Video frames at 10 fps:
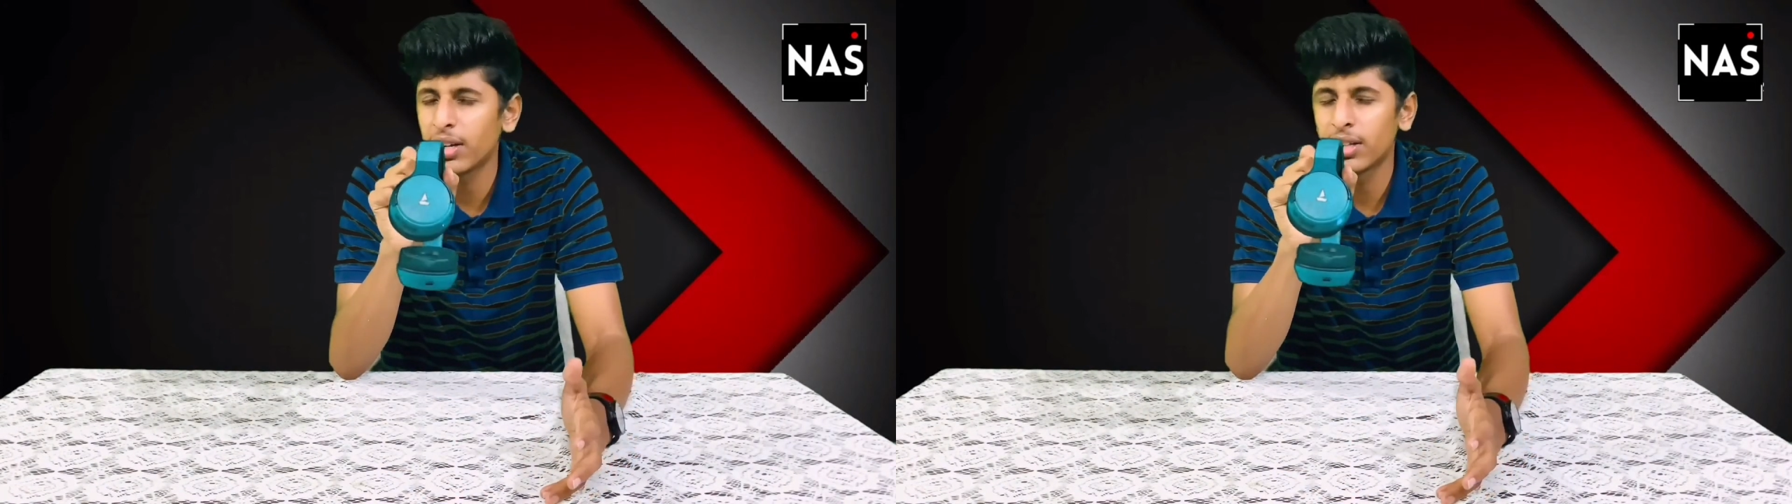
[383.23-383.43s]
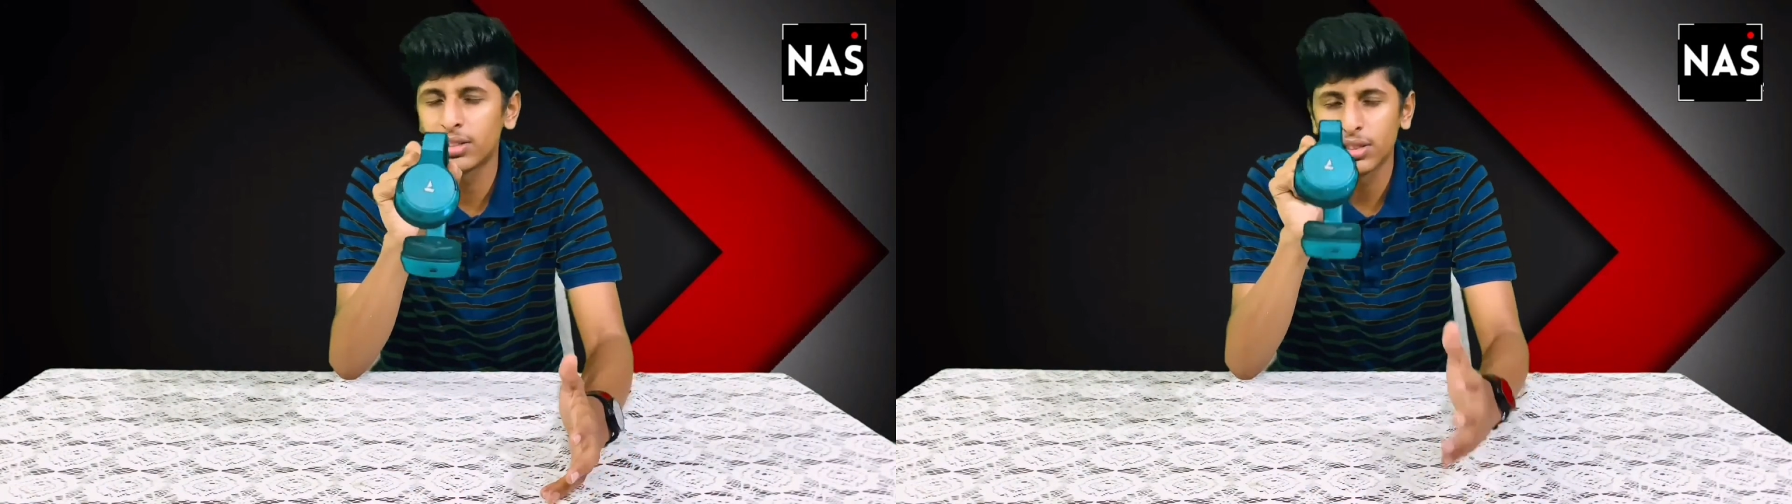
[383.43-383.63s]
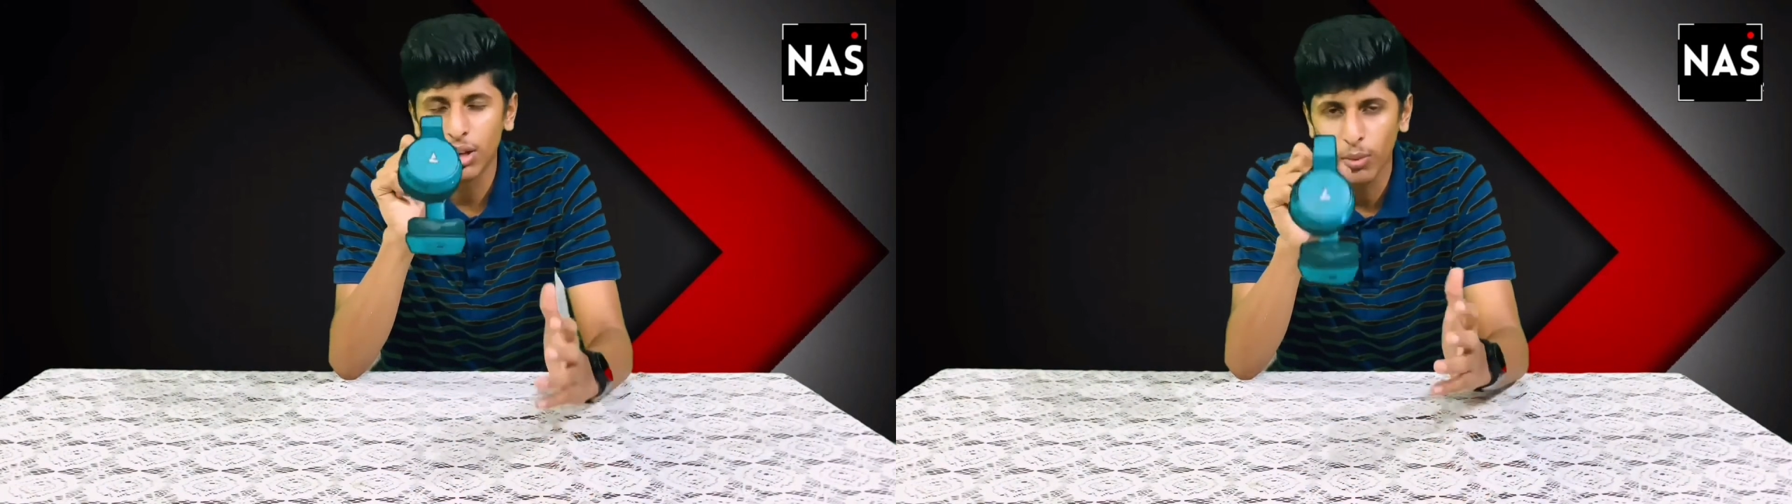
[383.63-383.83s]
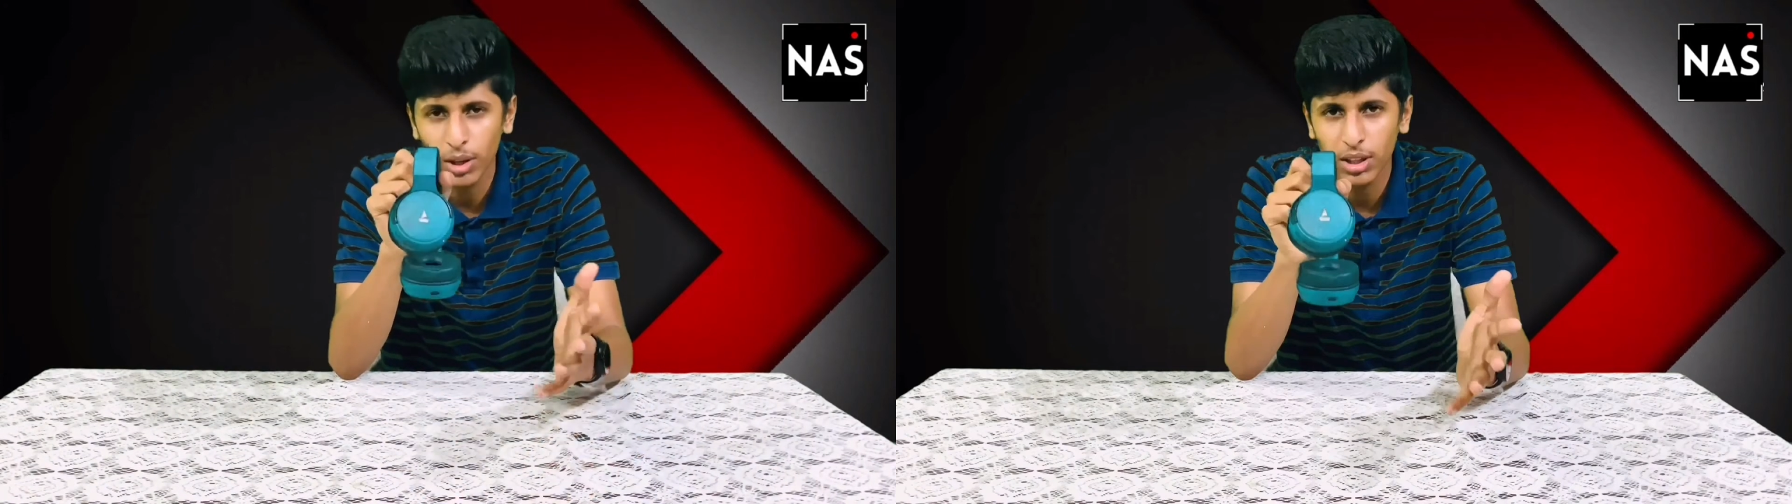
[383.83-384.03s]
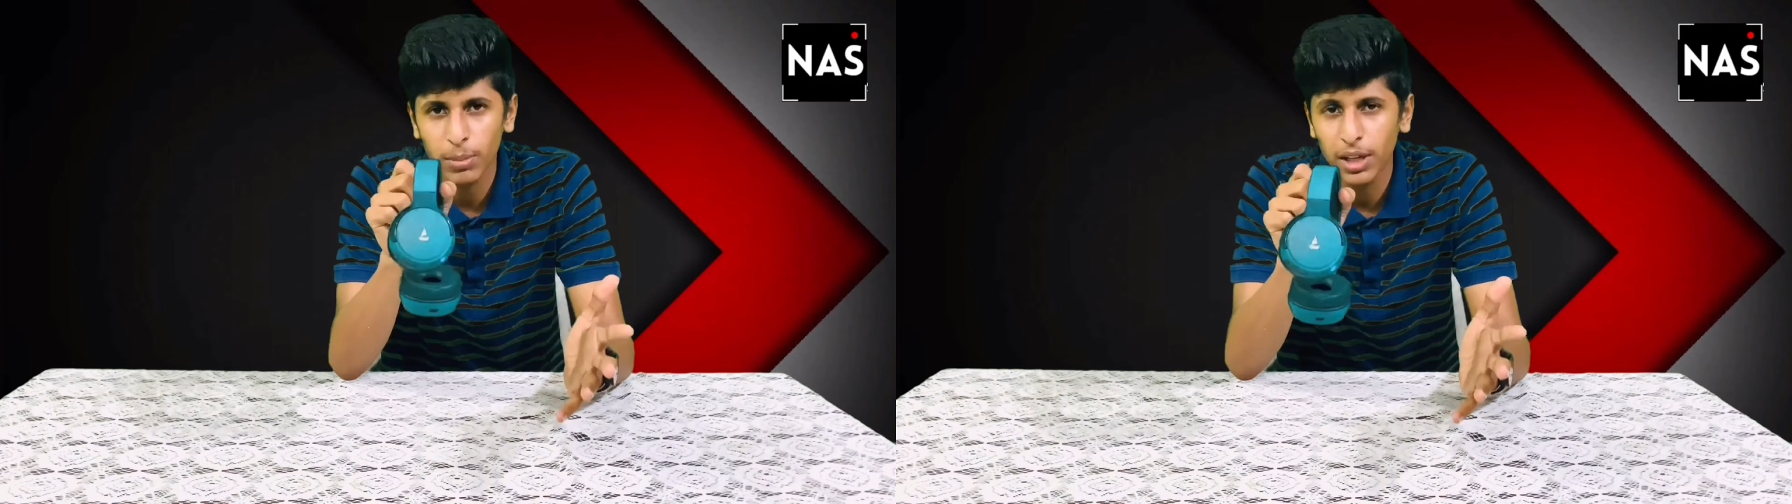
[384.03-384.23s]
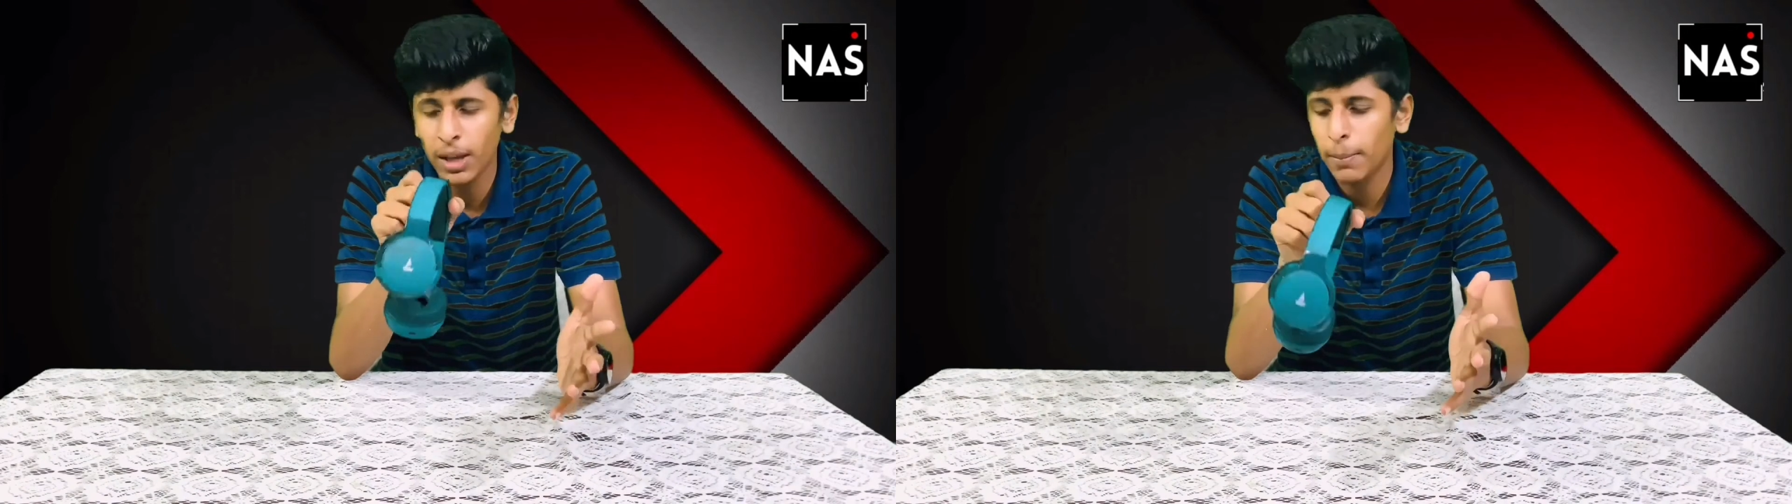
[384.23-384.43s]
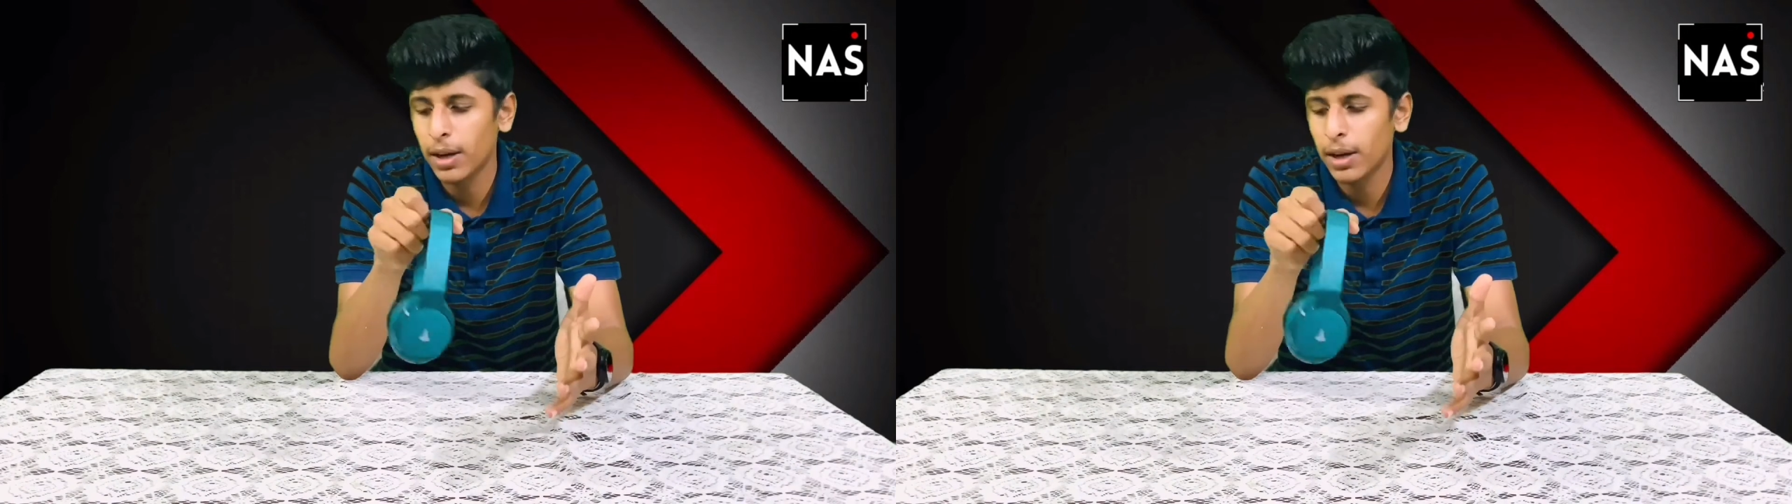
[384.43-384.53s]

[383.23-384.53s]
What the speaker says: it is worth the money.